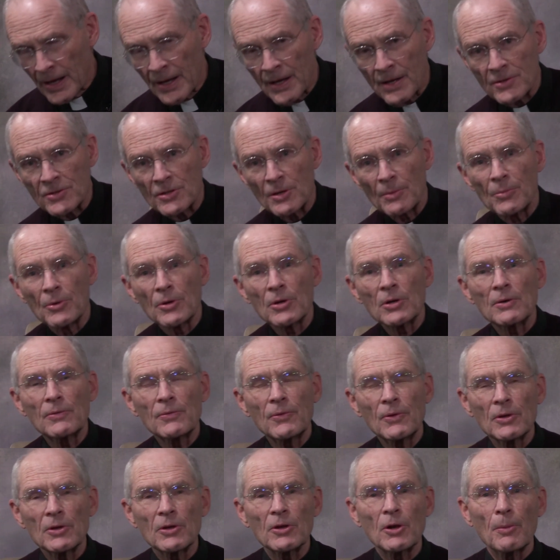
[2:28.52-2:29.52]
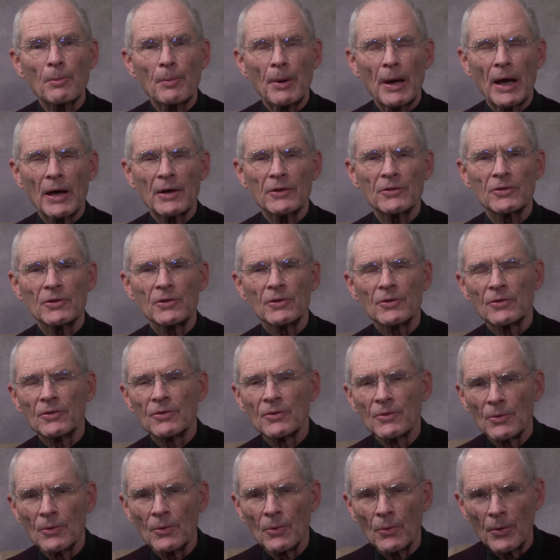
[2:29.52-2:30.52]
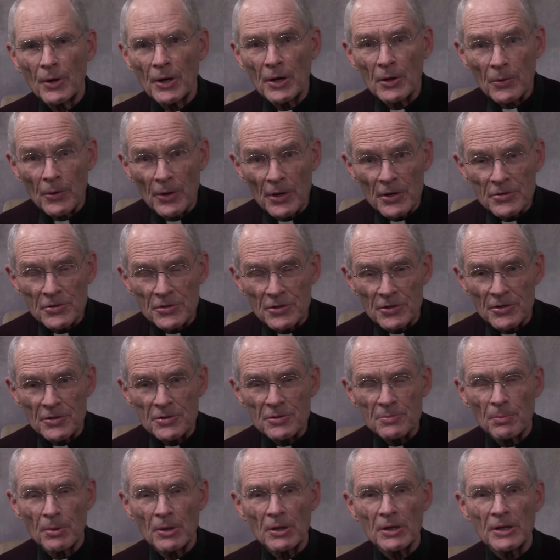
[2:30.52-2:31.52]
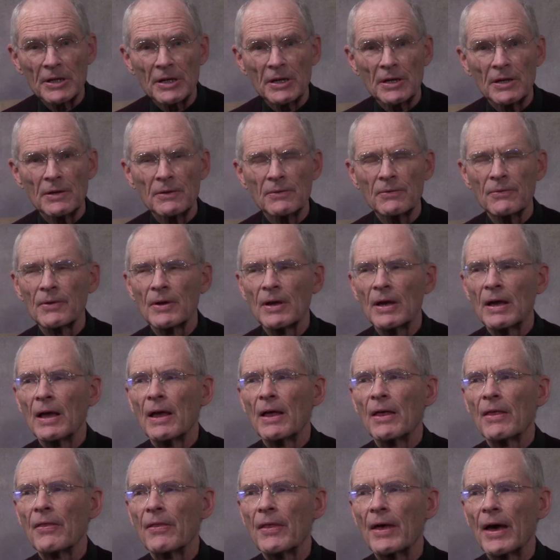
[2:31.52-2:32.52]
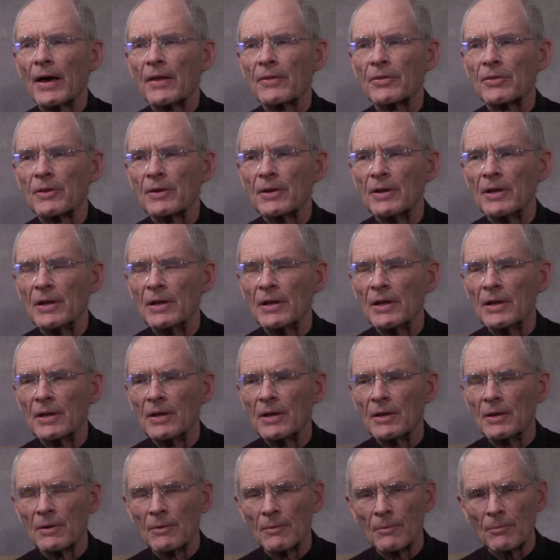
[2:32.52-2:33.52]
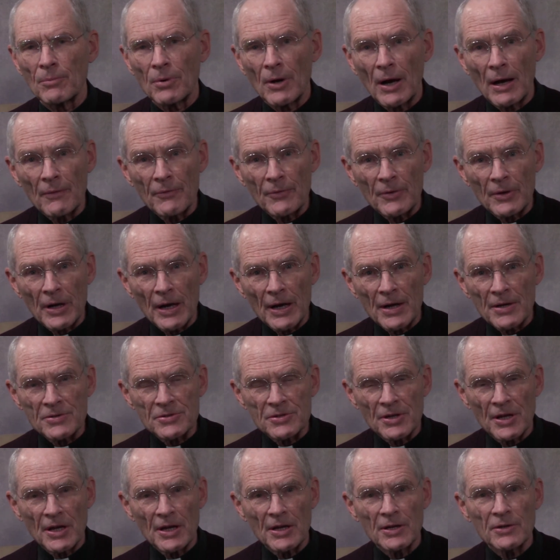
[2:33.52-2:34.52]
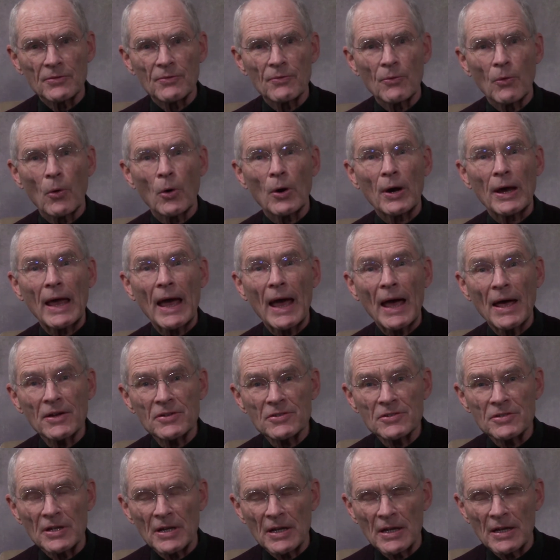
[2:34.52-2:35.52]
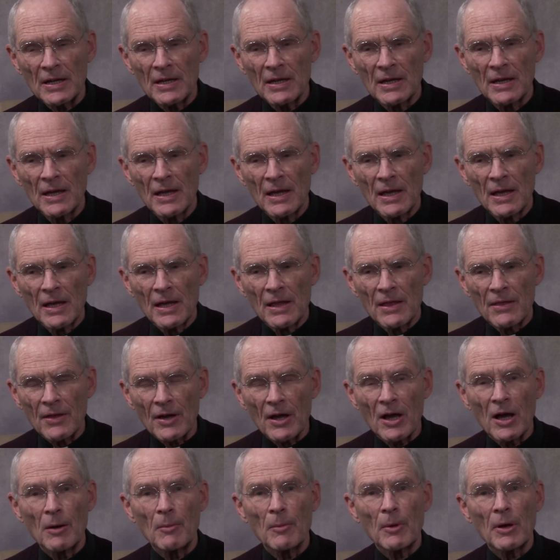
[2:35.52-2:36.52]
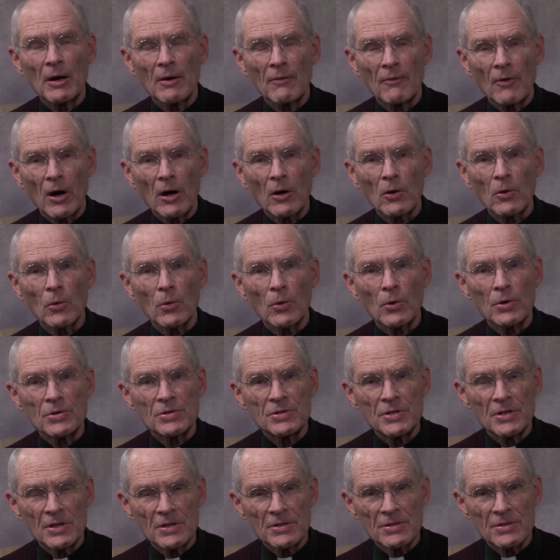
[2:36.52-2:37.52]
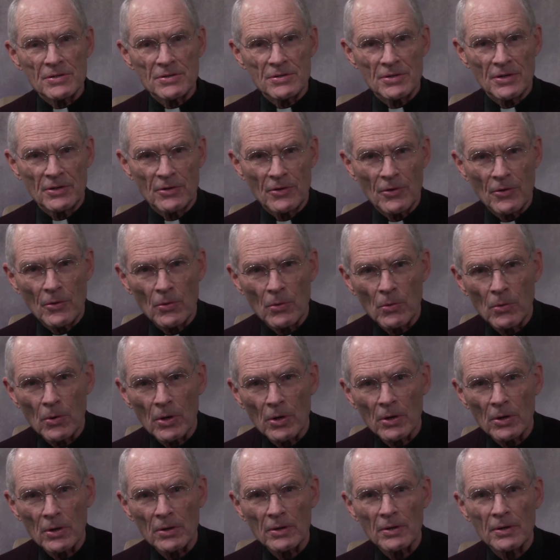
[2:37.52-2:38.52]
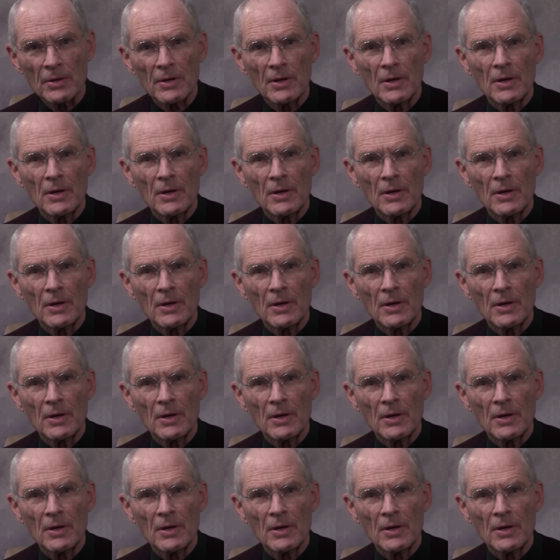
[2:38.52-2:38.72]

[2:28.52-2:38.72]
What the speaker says: It's a beautiful little passage. We Christians believe that the prophet Isaiah is forecasting the coming of our Lord Jesus into the world,